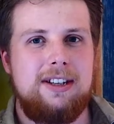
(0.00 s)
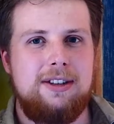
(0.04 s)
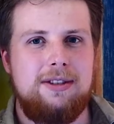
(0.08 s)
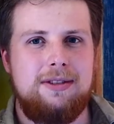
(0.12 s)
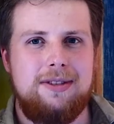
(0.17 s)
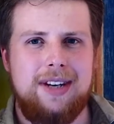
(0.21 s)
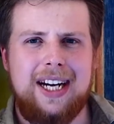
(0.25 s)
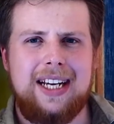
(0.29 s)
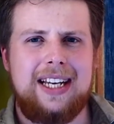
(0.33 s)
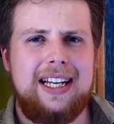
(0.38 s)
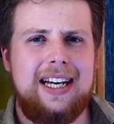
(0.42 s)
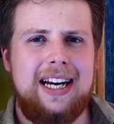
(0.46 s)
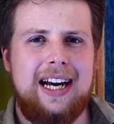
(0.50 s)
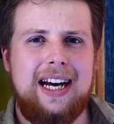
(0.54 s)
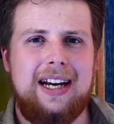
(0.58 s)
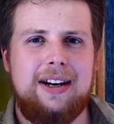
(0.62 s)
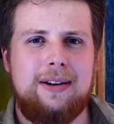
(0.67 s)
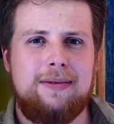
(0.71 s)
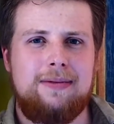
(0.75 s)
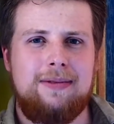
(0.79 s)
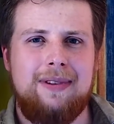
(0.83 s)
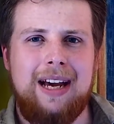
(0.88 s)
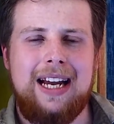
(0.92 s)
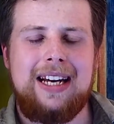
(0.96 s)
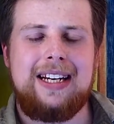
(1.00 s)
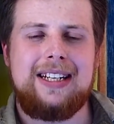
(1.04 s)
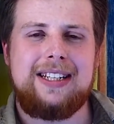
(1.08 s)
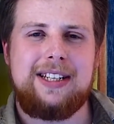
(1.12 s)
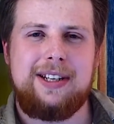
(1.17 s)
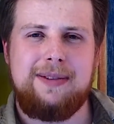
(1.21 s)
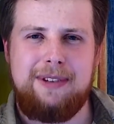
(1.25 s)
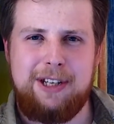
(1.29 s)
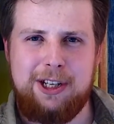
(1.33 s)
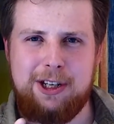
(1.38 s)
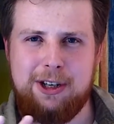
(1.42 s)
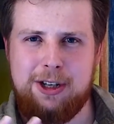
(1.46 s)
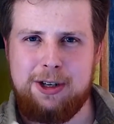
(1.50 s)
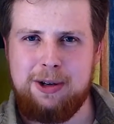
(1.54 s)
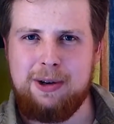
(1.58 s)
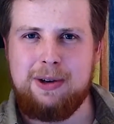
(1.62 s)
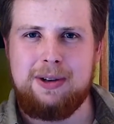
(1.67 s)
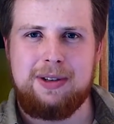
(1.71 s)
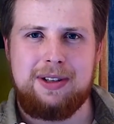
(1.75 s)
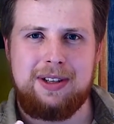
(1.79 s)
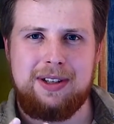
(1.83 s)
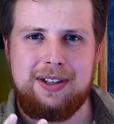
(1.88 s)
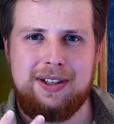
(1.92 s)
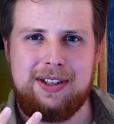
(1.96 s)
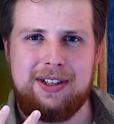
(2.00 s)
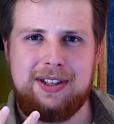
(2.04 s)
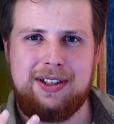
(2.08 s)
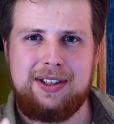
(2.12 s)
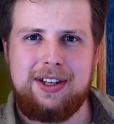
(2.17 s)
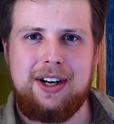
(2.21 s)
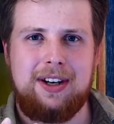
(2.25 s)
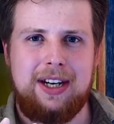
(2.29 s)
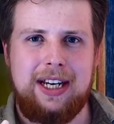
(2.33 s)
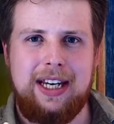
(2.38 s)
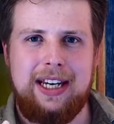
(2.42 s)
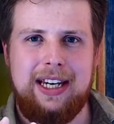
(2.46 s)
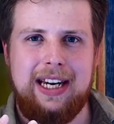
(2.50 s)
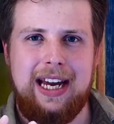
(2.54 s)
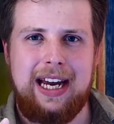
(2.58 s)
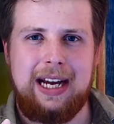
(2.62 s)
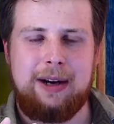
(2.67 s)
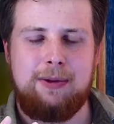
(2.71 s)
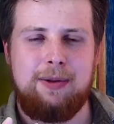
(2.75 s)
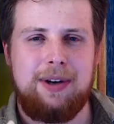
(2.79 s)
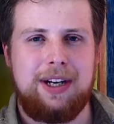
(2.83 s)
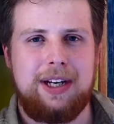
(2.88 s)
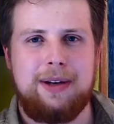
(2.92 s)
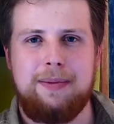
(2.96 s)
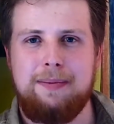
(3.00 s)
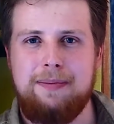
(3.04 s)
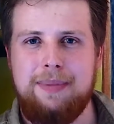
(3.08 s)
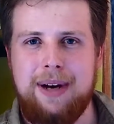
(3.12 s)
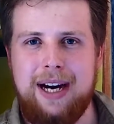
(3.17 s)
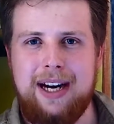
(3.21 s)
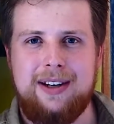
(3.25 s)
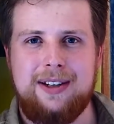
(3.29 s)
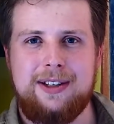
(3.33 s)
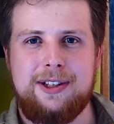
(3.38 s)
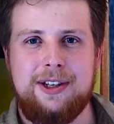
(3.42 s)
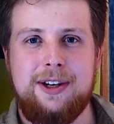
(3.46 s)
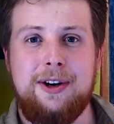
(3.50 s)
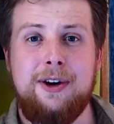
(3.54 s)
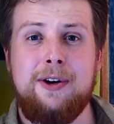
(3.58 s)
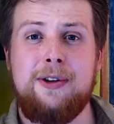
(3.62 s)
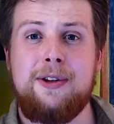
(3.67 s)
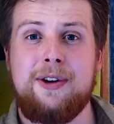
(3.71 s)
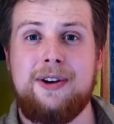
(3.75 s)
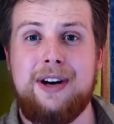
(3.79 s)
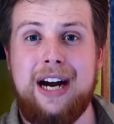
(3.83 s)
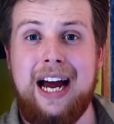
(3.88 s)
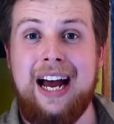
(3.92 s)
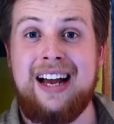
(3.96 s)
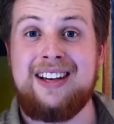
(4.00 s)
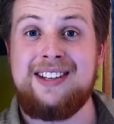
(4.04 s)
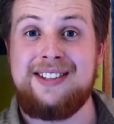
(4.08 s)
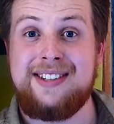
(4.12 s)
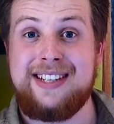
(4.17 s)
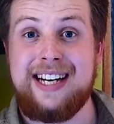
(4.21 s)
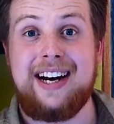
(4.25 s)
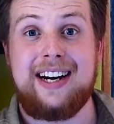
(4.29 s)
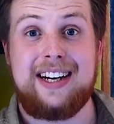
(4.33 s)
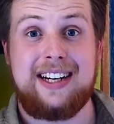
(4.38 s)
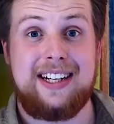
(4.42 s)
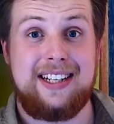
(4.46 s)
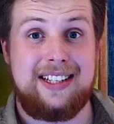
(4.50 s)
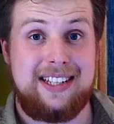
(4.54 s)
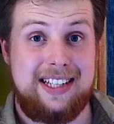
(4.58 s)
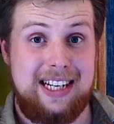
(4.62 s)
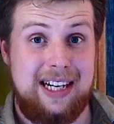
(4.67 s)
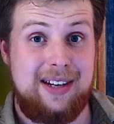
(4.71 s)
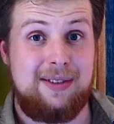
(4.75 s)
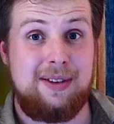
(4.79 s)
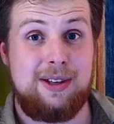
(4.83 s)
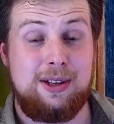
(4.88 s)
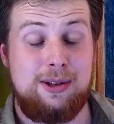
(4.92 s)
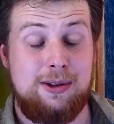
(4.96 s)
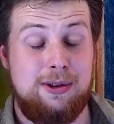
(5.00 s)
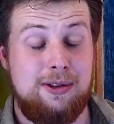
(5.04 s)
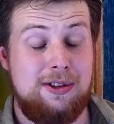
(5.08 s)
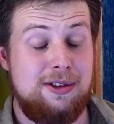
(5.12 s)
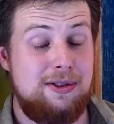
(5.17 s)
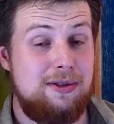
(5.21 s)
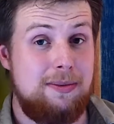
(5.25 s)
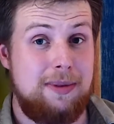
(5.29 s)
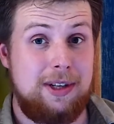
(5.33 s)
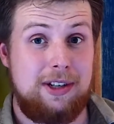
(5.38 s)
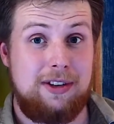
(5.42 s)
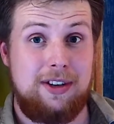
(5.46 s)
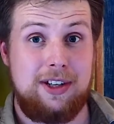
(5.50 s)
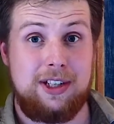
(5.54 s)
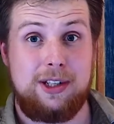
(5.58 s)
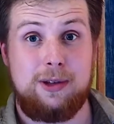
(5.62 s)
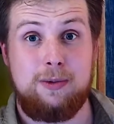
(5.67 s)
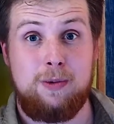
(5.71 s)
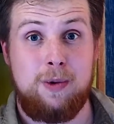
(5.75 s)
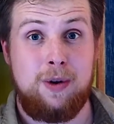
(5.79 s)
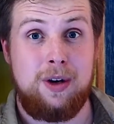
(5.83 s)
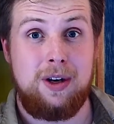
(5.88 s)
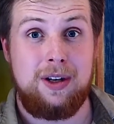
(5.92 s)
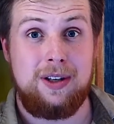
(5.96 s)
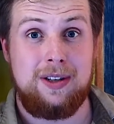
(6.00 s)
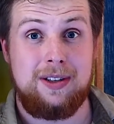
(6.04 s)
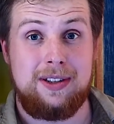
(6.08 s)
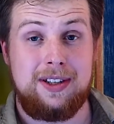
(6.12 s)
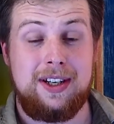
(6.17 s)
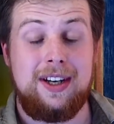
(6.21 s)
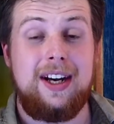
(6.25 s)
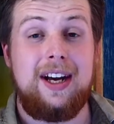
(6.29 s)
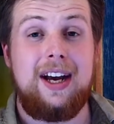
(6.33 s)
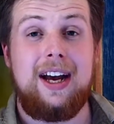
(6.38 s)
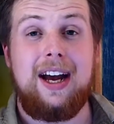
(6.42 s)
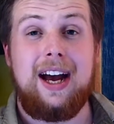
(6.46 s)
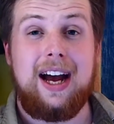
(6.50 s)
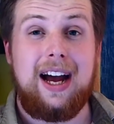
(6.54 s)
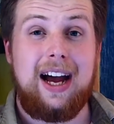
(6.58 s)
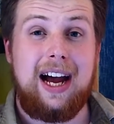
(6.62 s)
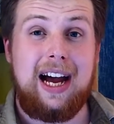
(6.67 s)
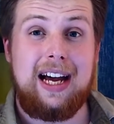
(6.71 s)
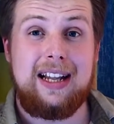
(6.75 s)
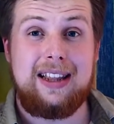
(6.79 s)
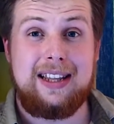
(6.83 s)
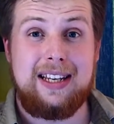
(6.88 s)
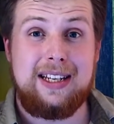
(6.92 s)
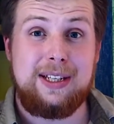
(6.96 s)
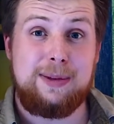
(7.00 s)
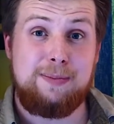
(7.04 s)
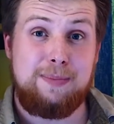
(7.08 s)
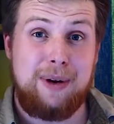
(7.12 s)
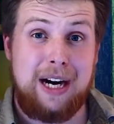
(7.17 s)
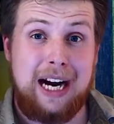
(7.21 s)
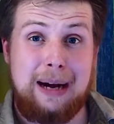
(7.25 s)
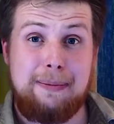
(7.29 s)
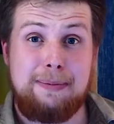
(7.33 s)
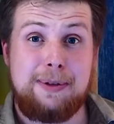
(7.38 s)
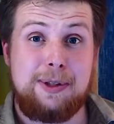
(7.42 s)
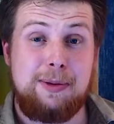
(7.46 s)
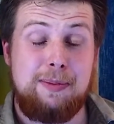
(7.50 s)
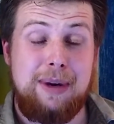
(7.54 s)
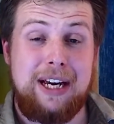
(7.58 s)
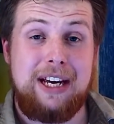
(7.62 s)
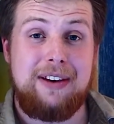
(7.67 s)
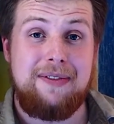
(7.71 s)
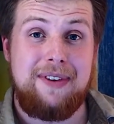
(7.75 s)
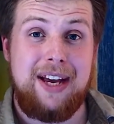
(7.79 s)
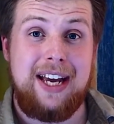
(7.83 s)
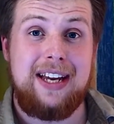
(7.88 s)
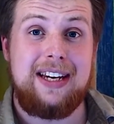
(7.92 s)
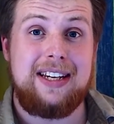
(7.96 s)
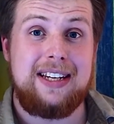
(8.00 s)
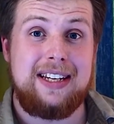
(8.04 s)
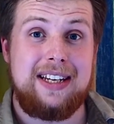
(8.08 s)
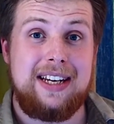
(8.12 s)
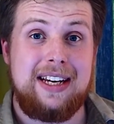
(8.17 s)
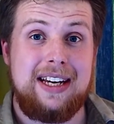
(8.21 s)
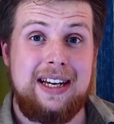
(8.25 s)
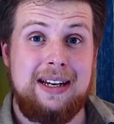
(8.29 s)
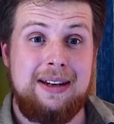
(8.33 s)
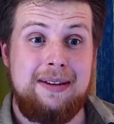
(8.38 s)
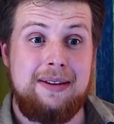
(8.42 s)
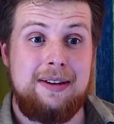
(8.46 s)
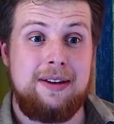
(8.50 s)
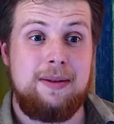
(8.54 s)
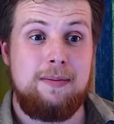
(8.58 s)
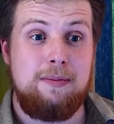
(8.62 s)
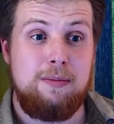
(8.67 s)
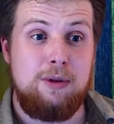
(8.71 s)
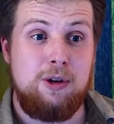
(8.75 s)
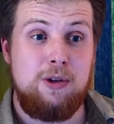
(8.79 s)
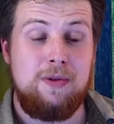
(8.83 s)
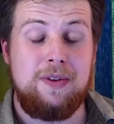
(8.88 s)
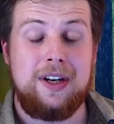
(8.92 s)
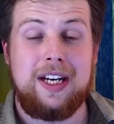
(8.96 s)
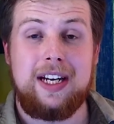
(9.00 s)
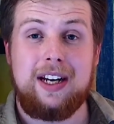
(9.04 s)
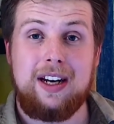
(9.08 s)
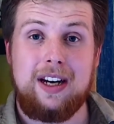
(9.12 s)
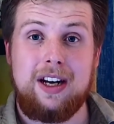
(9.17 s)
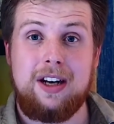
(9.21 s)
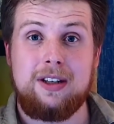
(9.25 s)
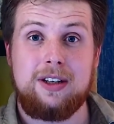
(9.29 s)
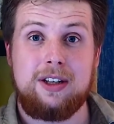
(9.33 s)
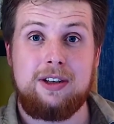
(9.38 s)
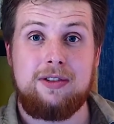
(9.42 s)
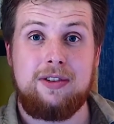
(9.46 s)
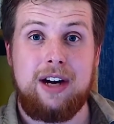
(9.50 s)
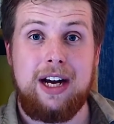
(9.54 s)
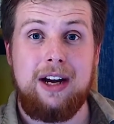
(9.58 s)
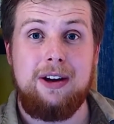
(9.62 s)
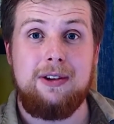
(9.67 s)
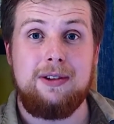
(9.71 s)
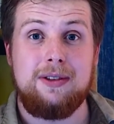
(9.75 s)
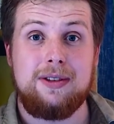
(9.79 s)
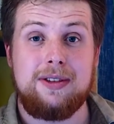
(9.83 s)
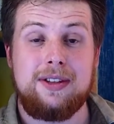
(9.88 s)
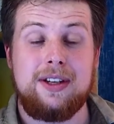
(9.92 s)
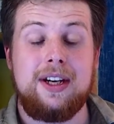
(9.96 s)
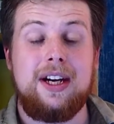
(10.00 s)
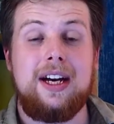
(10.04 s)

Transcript: Dracula had a relatively short and stocky neck when compared to other as azhdarchid pterosaurs from across the world, and this perhaps may have aided it in moving along the ground.